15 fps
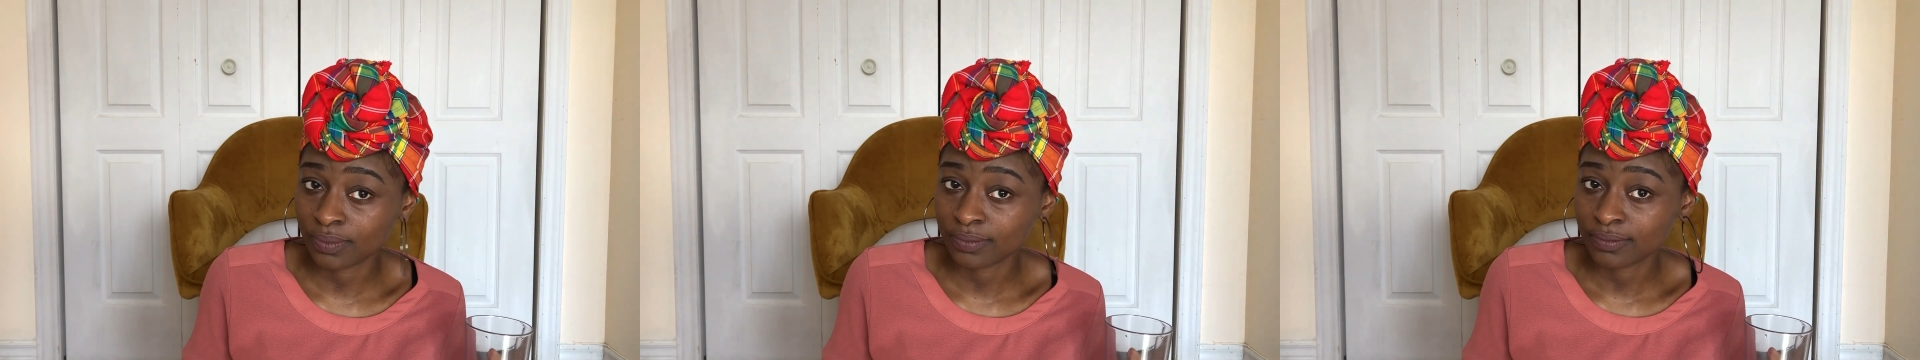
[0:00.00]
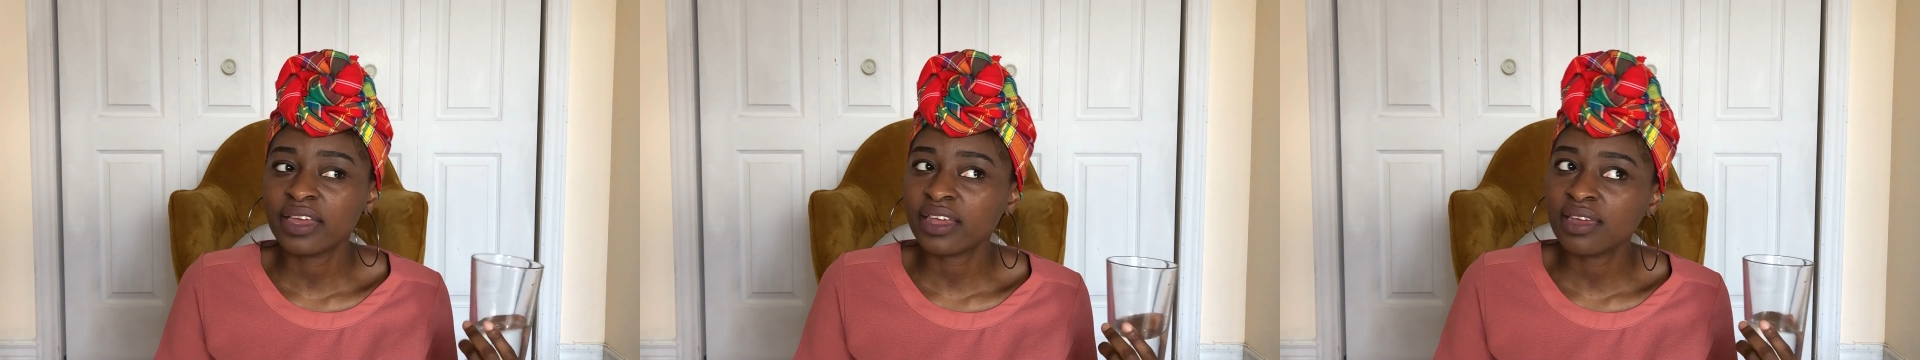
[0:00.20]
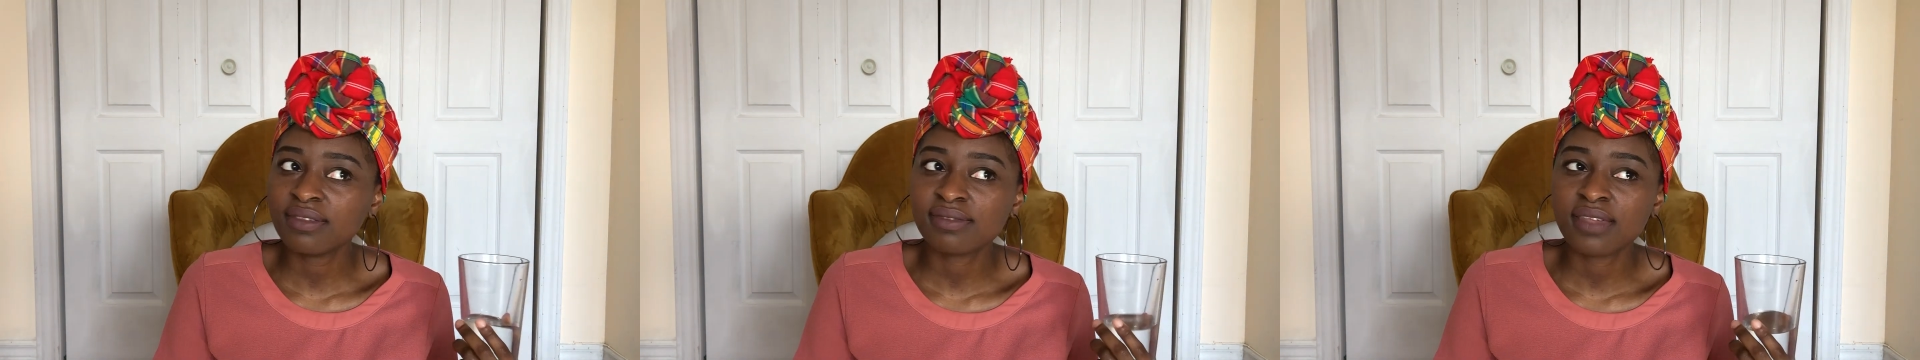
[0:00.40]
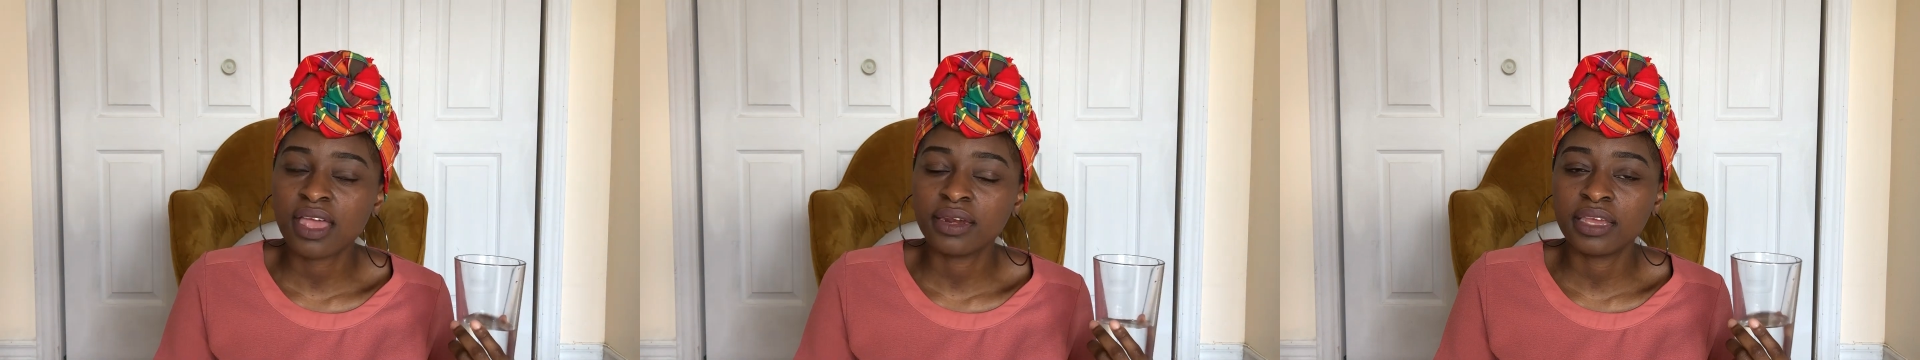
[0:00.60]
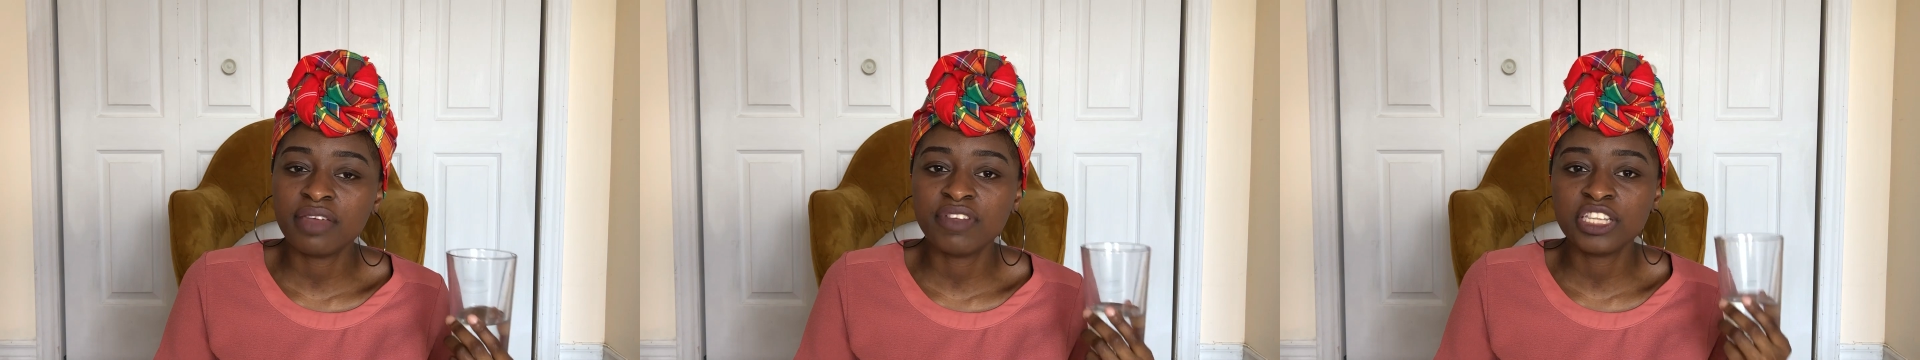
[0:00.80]
Like I
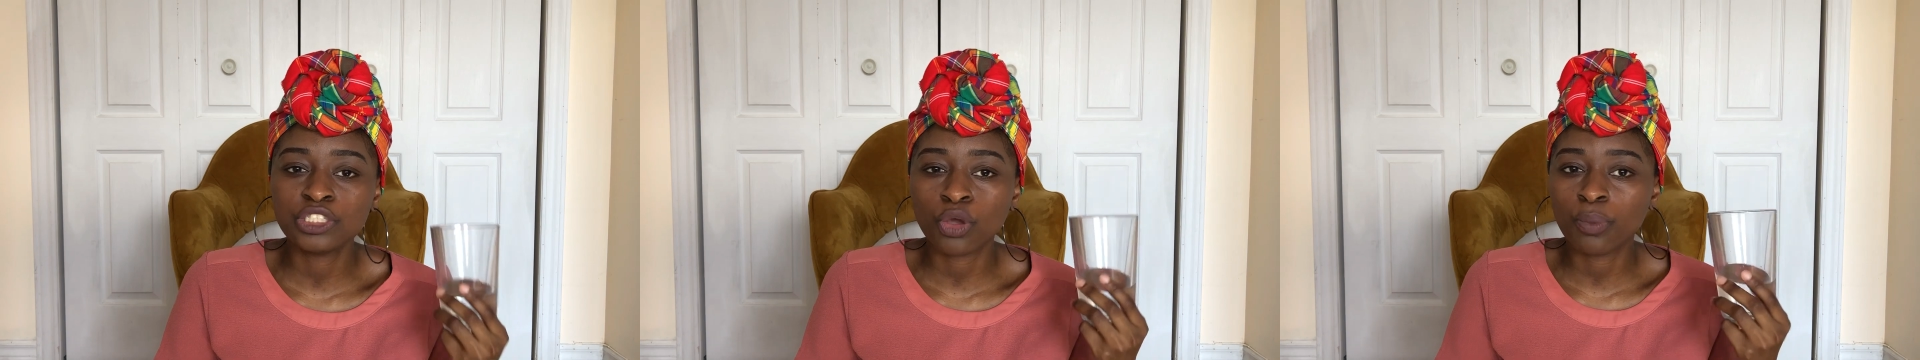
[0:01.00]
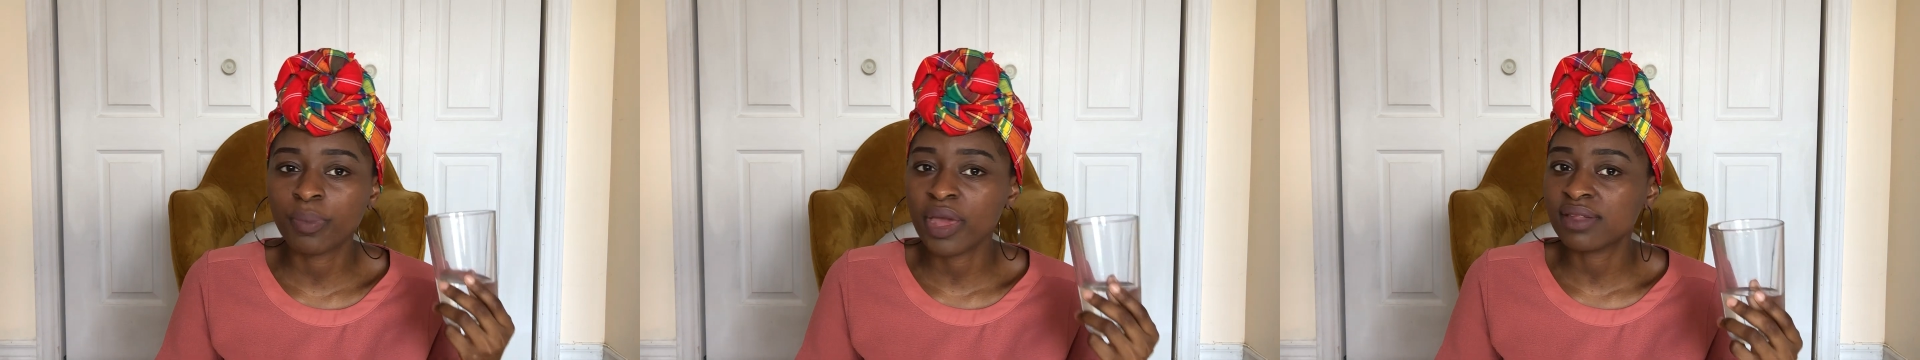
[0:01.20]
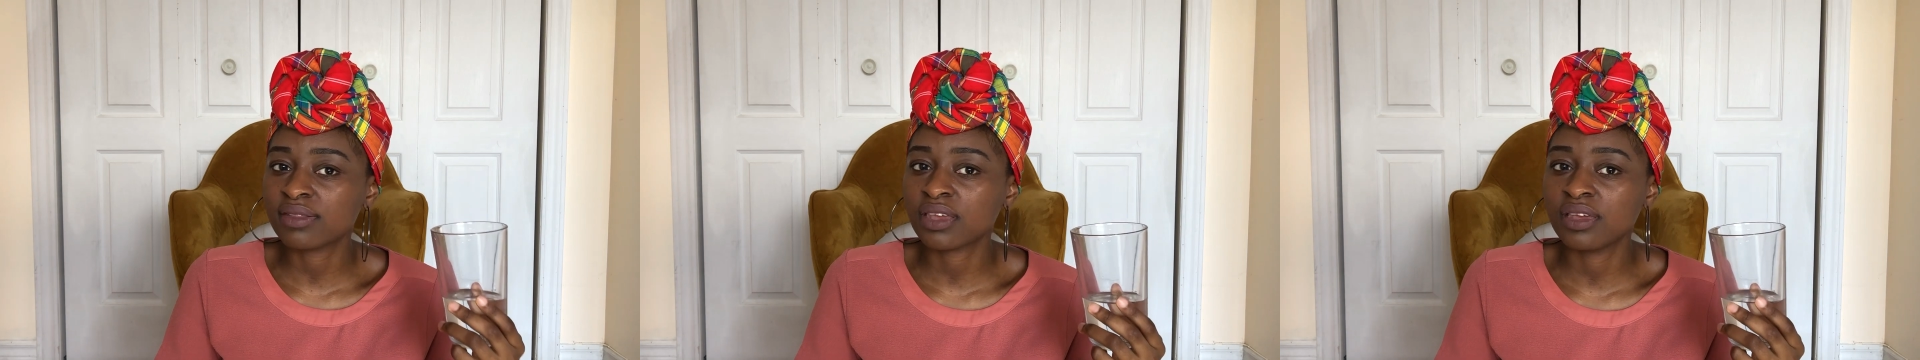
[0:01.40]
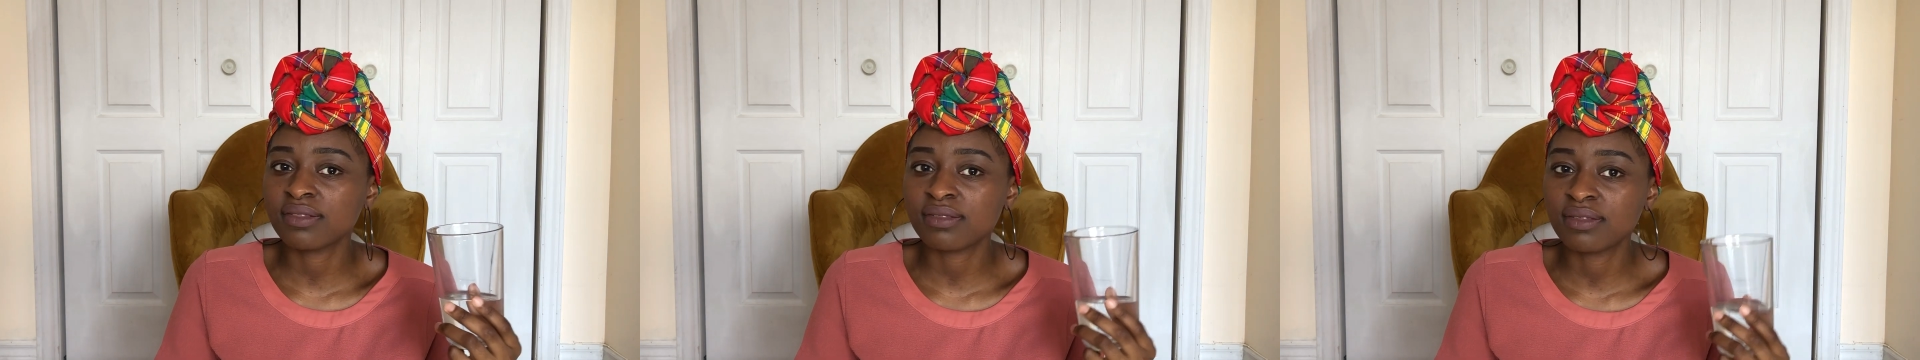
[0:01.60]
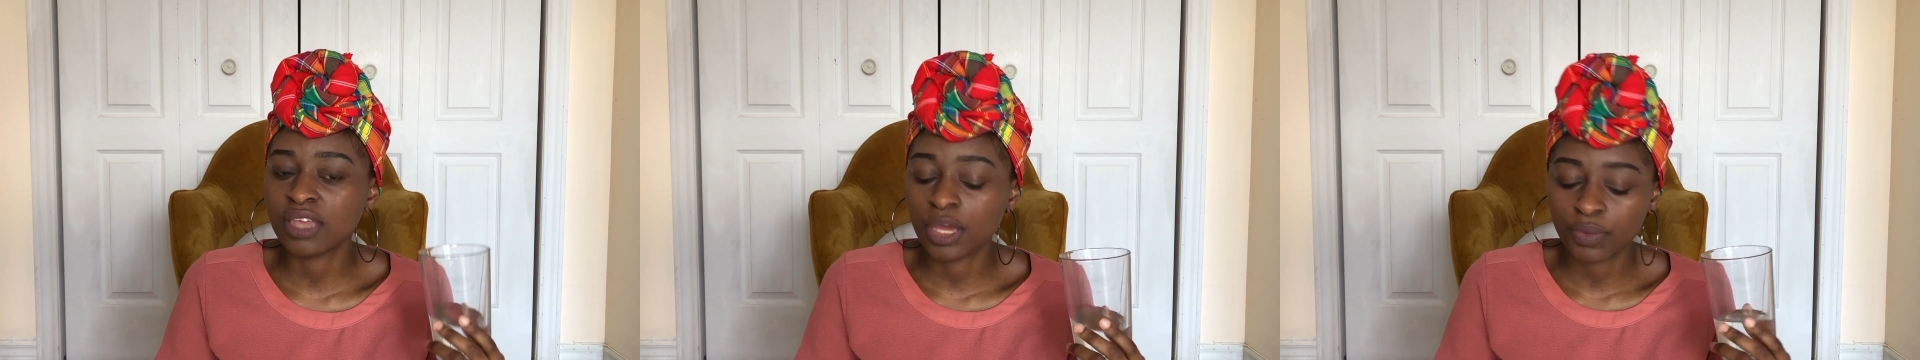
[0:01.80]
said, even in your best
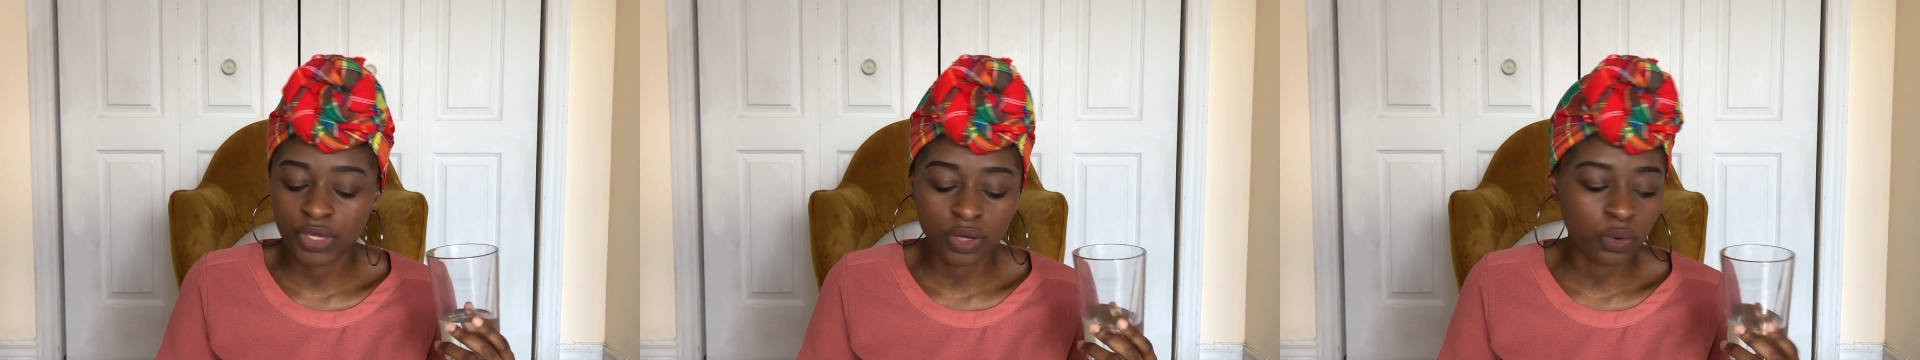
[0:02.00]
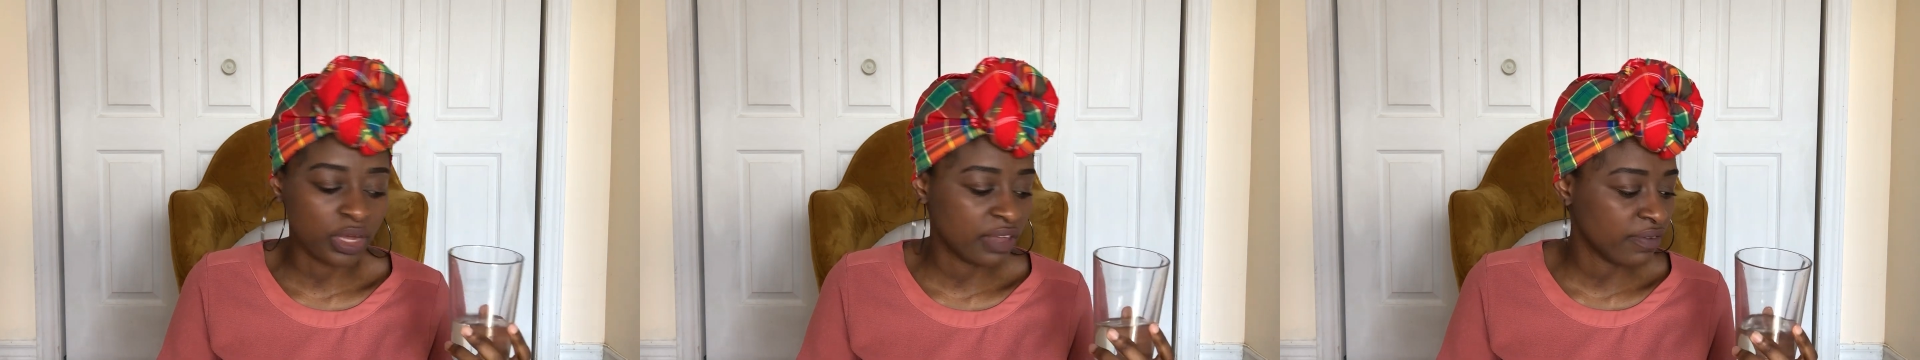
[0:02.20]
case scenario,